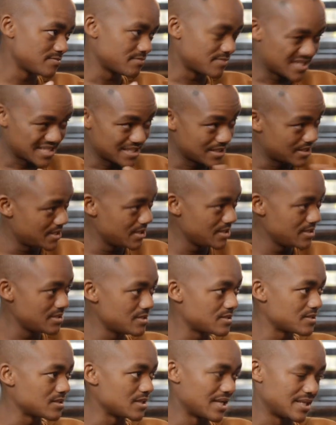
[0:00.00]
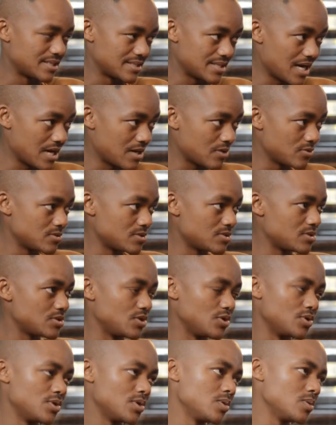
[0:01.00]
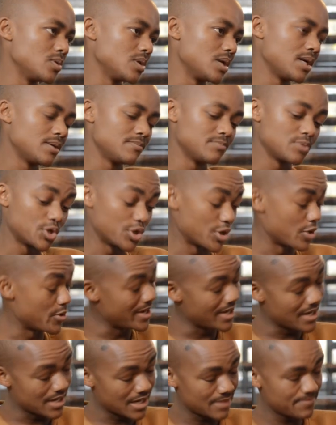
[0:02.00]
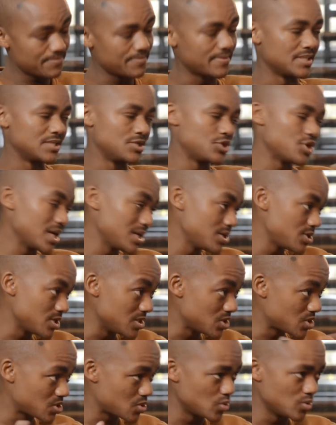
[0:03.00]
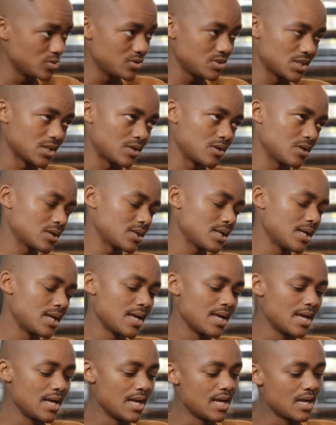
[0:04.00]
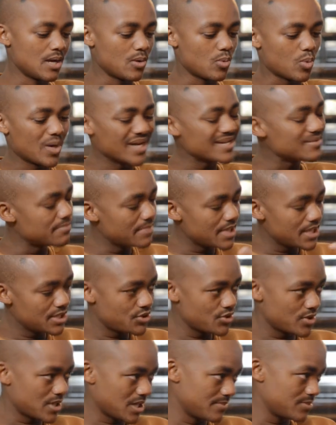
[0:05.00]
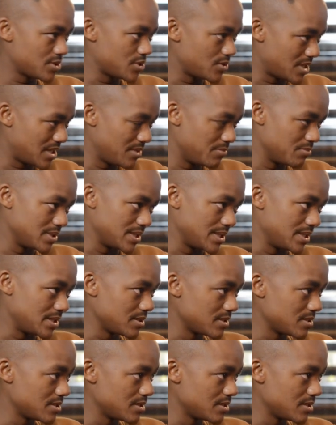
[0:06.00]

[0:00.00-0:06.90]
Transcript: cities and towns, you know, um, growing up and changing schools a lot. What made you come to Kimberley